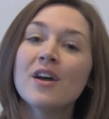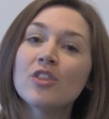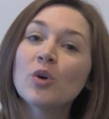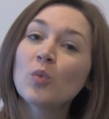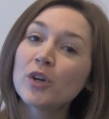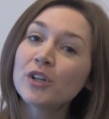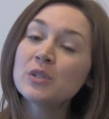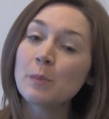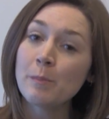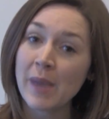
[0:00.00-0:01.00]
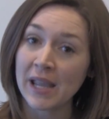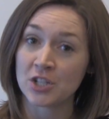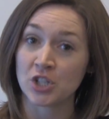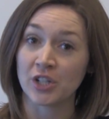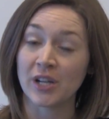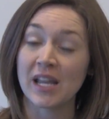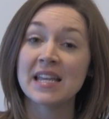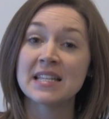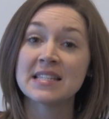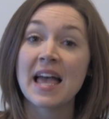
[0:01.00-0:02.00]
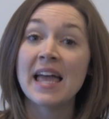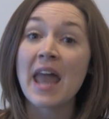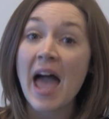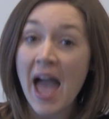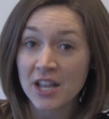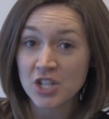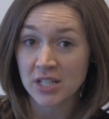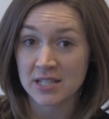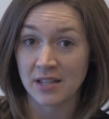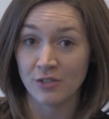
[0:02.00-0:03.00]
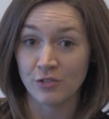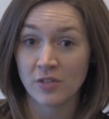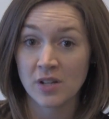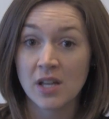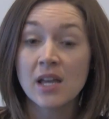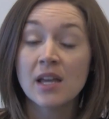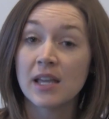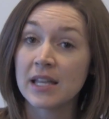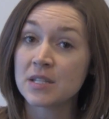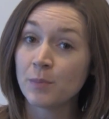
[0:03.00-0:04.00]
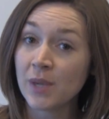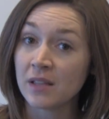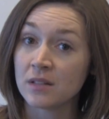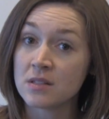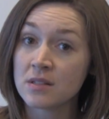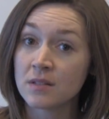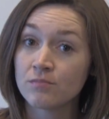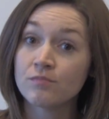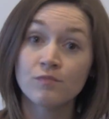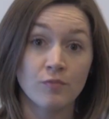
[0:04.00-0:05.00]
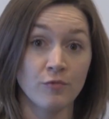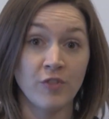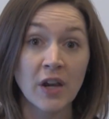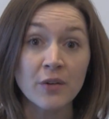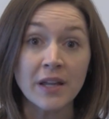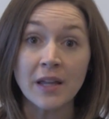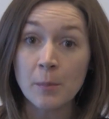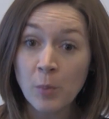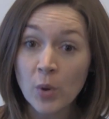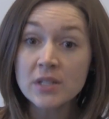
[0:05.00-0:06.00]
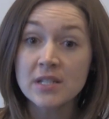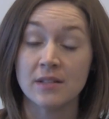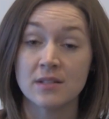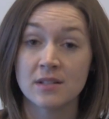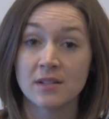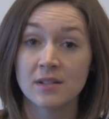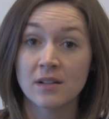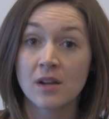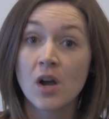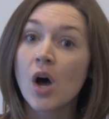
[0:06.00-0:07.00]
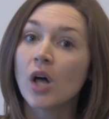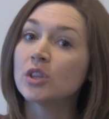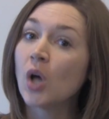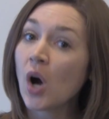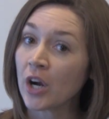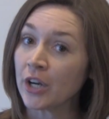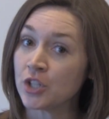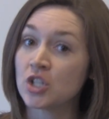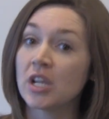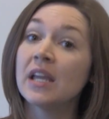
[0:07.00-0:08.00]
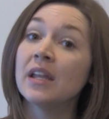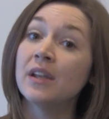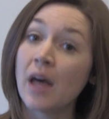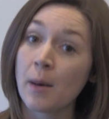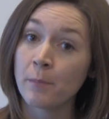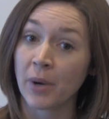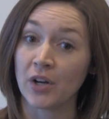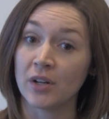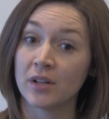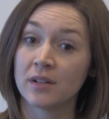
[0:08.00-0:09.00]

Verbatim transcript: The word major is an adjective. It means very important, large in number.